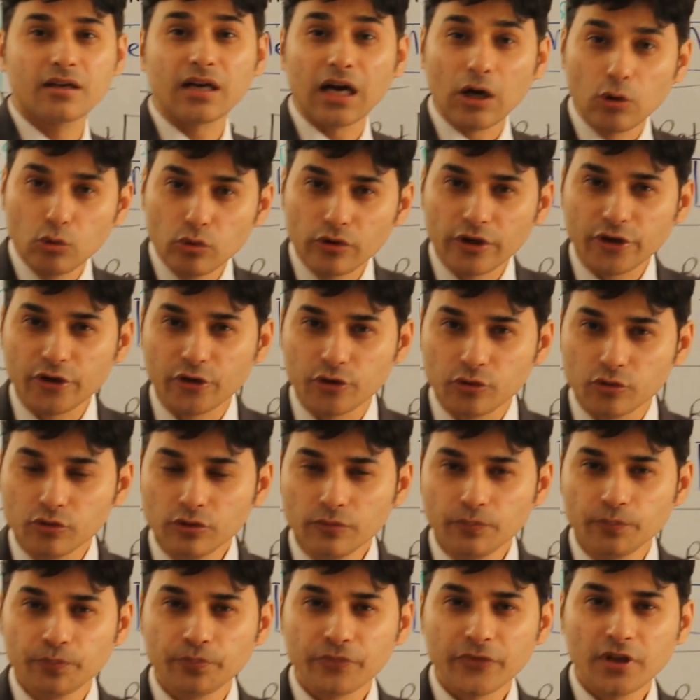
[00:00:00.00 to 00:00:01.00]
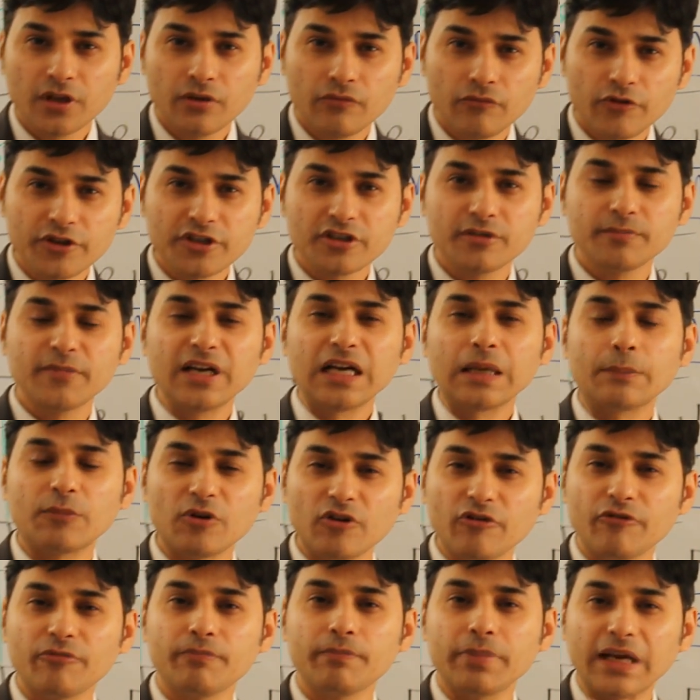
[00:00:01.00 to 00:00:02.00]
ground tissue which is made up
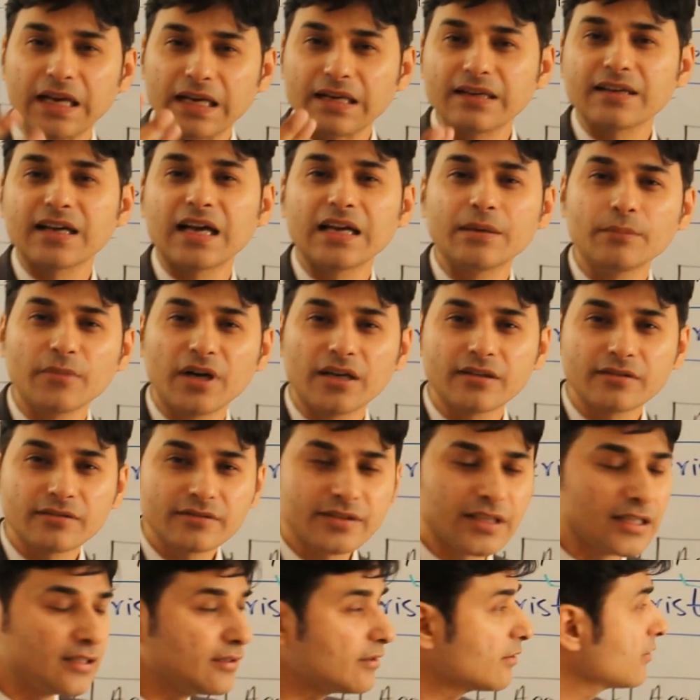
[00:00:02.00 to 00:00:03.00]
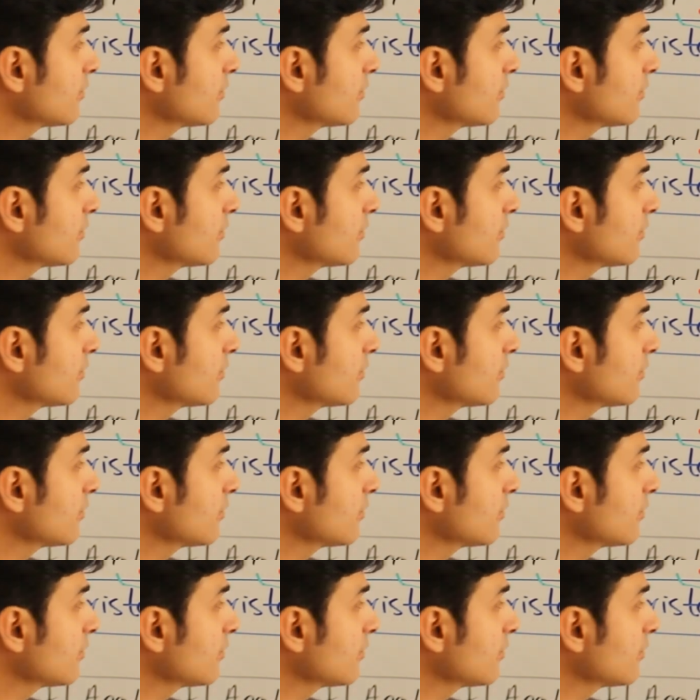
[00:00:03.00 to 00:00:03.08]
of parenchyma cells.